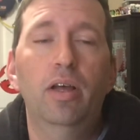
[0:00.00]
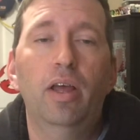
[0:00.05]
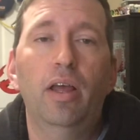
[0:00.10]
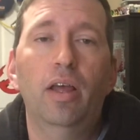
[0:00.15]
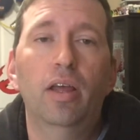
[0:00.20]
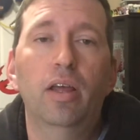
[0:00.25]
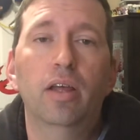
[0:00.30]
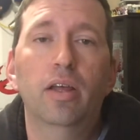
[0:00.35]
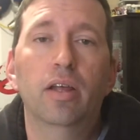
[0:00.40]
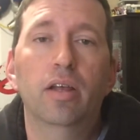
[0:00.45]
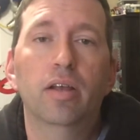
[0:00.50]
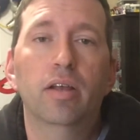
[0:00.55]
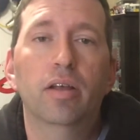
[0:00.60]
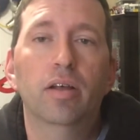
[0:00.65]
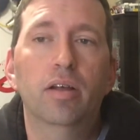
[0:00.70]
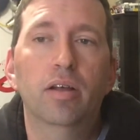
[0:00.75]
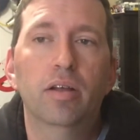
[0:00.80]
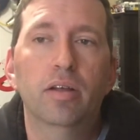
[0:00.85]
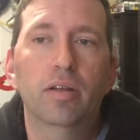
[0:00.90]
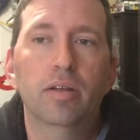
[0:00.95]
and
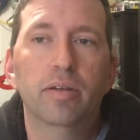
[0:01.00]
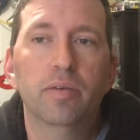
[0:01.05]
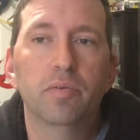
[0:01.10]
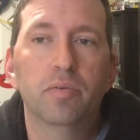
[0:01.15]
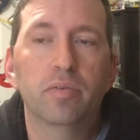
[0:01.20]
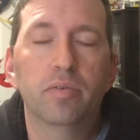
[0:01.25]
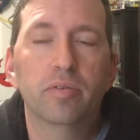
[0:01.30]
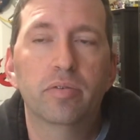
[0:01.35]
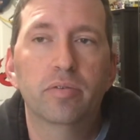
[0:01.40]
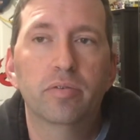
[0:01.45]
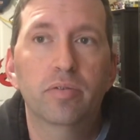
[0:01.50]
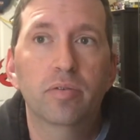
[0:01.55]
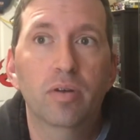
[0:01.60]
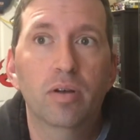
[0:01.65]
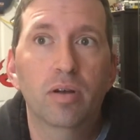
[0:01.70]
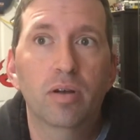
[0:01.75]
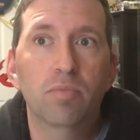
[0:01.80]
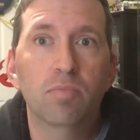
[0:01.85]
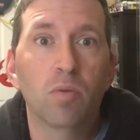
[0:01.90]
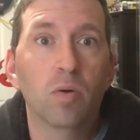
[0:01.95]
uh, it was
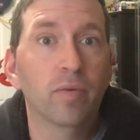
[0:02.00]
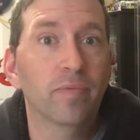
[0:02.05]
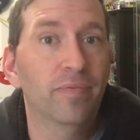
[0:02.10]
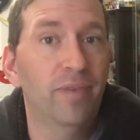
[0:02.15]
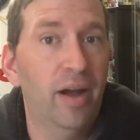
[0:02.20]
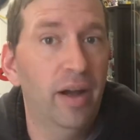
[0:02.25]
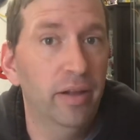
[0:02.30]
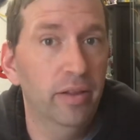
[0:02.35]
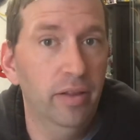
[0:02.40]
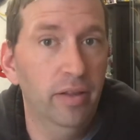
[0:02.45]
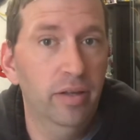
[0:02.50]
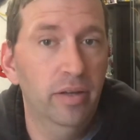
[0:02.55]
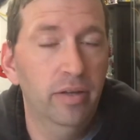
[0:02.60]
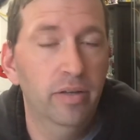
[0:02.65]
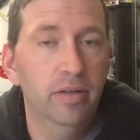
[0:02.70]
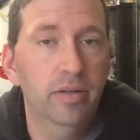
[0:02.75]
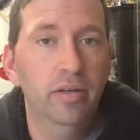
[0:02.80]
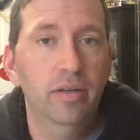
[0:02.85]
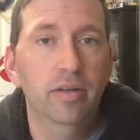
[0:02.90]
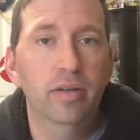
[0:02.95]
uh, more violent
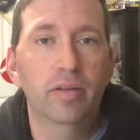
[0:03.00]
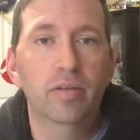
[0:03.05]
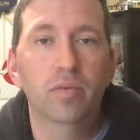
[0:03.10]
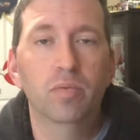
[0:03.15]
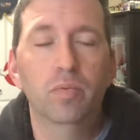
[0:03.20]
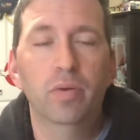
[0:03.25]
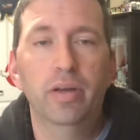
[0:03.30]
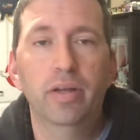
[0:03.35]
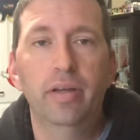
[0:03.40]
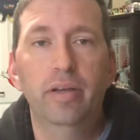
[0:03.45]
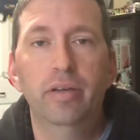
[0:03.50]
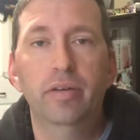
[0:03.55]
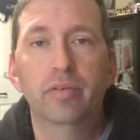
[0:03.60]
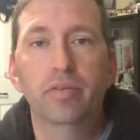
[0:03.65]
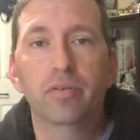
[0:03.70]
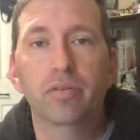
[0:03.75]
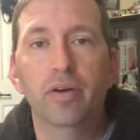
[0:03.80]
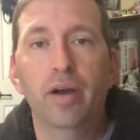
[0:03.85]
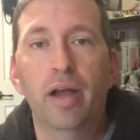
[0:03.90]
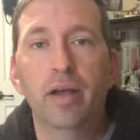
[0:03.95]
is the way he
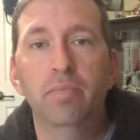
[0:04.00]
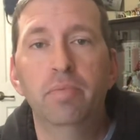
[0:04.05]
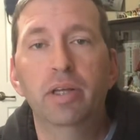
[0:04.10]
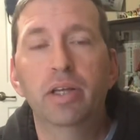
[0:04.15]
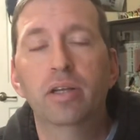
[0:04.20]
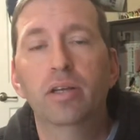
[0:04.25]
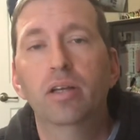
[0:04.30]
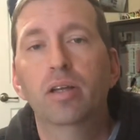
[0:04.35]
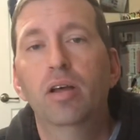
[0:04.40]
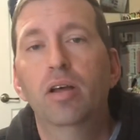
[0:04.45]
described it,